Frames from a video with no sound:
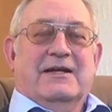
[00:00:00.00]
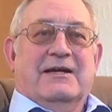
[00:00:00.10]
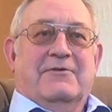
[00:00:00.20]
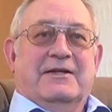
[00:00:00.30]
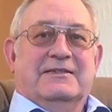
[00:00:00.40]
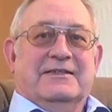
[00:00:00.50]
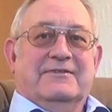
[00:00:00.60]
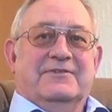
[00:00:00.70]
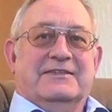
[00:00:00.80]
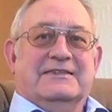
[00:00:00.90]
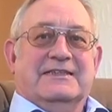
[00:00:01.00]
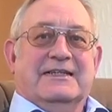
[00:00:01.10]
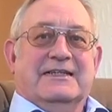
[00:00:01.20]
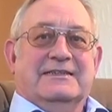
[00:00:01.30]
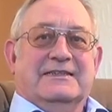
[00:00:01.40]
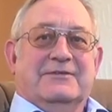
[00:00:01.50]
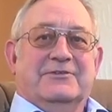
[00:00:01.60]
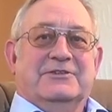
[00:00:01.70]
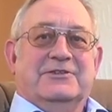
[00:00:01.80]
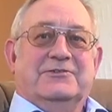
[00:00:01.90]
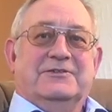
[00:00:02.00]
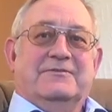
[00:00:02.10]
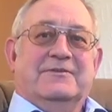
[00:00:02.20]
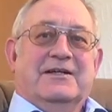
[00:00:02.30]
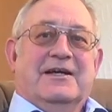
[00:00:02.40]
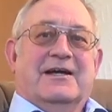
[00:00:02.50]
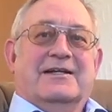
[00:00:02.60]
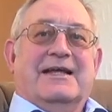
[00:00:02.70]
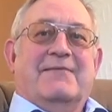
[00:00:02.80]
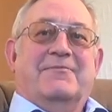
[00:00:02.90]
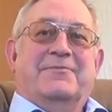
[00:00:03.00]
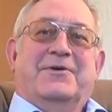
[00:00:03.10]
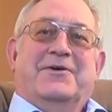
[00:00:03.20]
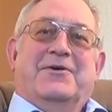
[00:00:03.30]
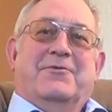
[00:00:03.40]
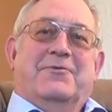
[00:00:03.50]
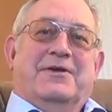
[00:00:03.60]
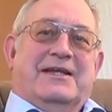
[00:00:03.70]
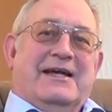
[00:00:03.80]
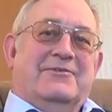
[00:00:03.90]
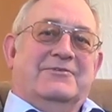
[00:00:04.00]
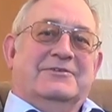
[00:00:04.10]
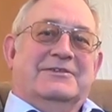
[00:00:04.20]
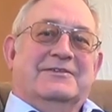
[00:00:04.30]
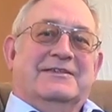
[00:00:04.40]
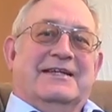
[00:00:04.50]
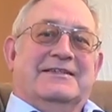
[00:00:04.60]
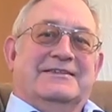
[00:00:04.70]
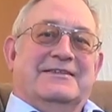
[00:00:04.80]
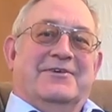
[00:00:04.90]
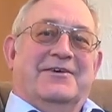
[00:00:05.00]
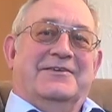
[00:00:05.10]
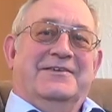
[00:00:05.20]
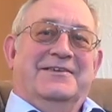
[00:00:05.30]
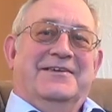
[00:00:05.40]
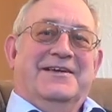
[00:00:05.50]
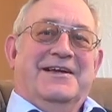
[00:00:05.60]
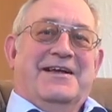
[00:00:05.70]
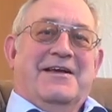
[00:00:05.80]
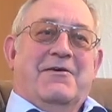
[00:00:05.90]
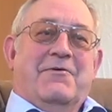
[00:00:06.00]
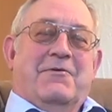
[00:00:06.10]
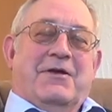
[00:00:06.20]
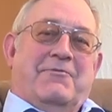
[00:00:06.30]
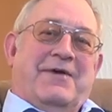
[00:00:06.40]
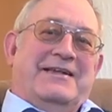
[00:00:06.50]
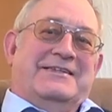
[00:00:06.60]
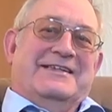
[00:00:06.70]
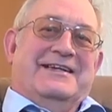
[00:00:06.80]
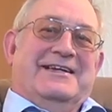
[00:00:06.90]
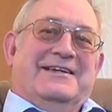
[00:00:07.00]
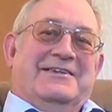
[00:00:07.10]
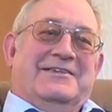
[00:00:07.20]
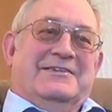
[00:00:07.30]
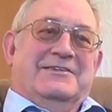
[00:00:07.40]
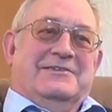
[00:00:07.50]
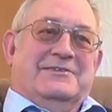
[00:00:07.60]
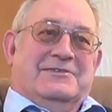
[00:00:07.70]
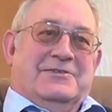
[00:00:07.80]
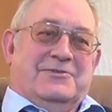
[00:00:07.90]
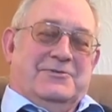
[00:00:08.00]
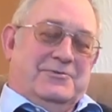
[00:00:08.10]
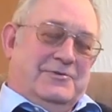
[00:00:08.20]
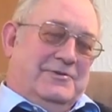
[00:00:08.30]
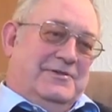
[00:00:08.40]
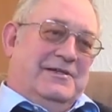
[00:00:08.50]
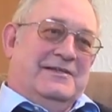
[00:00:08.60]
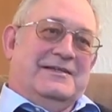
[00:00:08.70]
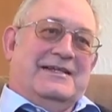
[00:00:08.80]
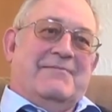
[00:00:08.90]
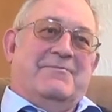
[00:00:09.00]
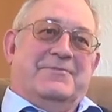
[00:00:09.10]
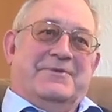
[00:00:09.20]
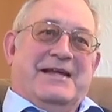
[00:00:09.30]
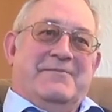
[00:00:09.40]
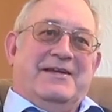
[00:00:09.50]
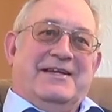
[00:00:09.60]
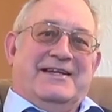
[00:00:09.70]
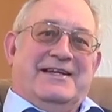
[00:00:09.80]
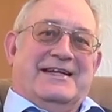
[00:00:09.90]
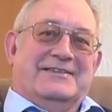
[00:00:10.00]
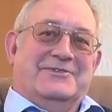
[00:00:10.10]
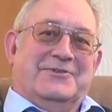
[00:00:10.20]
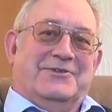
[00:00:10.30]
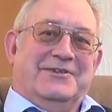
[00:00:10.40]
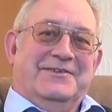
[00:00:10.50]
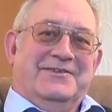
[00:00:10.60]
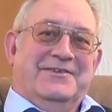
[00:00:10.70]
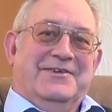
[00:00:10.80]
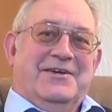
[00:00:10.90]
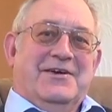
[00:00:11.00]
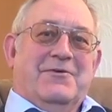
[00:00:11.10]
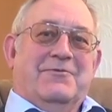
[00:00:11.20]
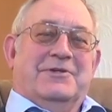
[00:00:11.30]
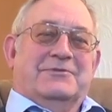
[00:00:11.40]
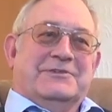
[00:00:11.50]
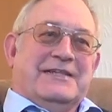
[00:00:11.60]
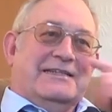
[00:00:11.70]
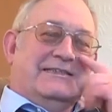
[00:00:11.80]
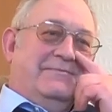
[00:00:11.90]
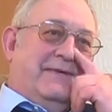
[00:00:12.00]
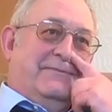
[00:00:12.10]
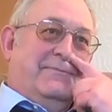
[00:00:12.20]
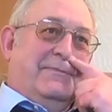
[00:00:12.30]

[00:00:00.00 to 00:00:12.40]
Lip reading: I went and investigated, he was using a clamp without the additive on. We went to the clamp immediately next door, which was actually made